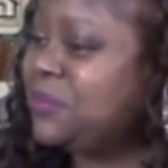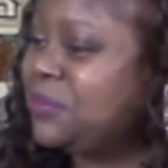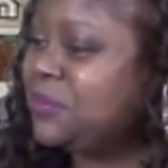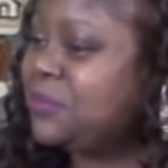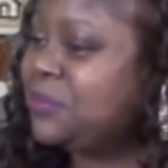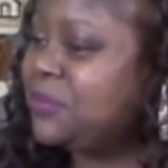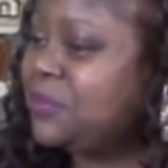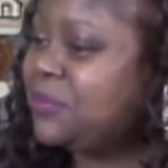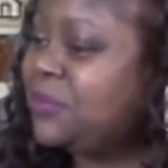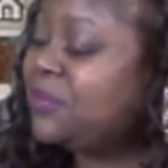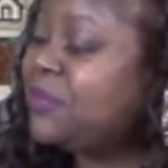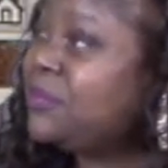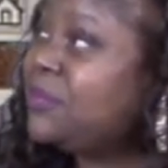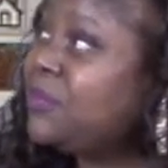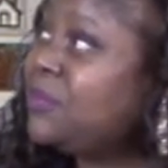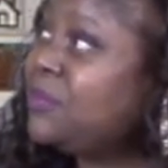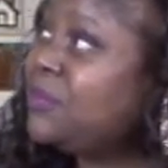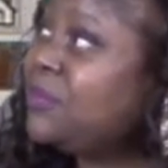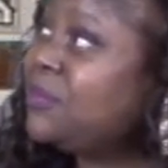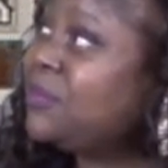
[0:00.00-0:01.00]

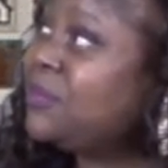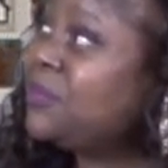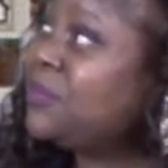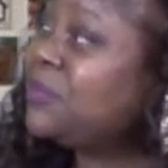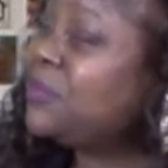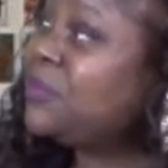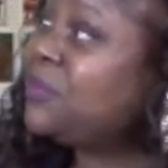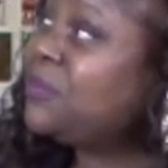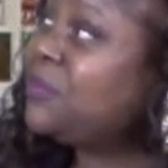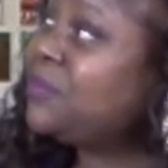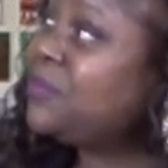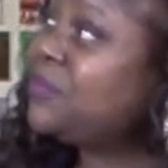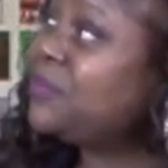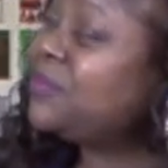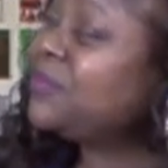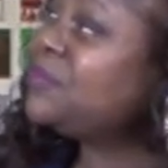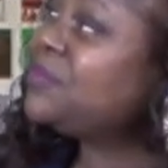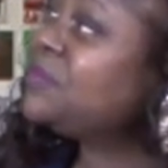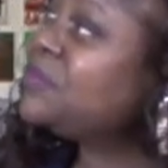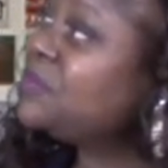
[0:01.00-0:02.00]

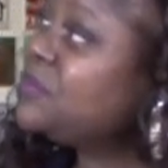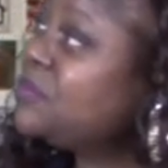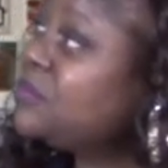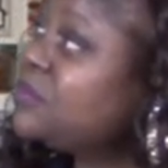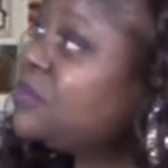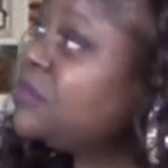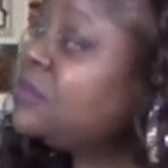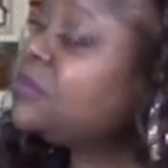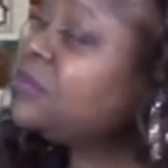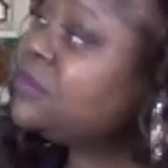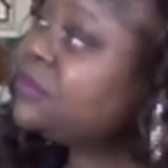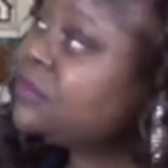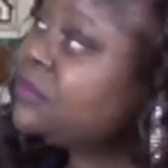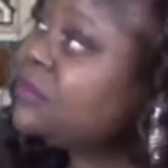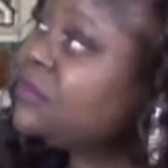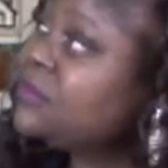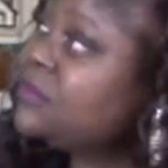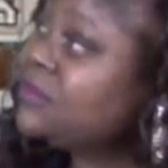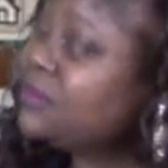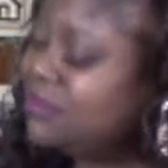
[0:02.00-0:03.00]

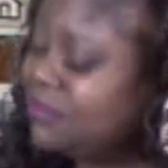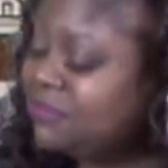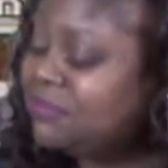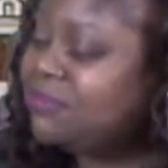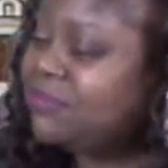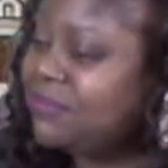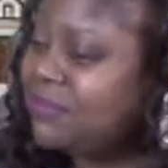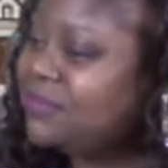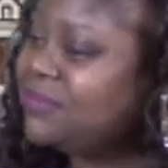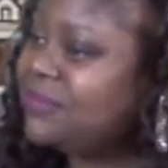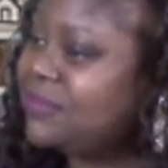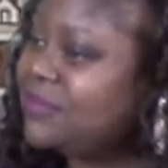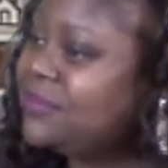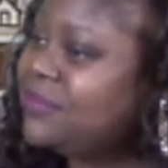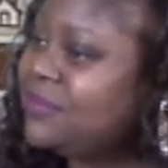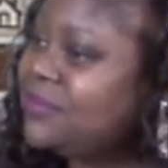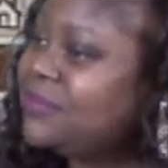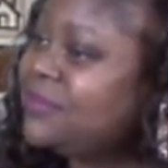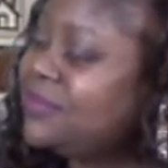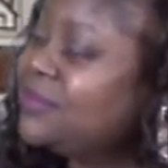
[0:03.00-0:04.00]

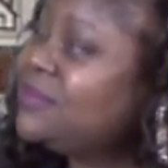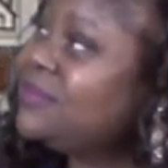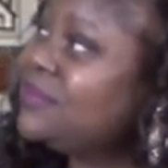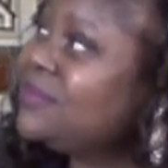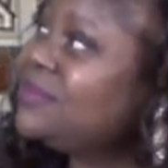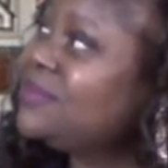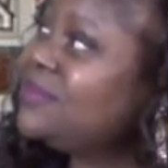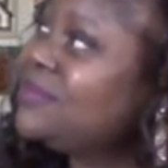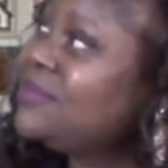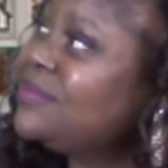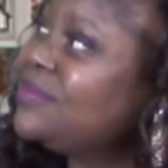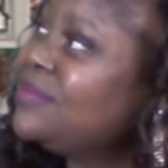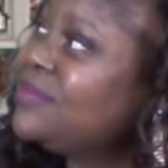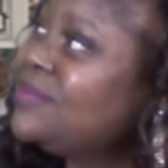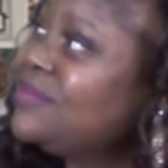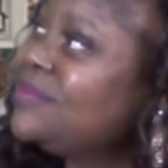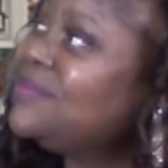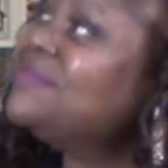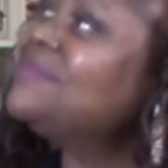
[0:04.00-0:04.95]
No words are spoken by the person on screen.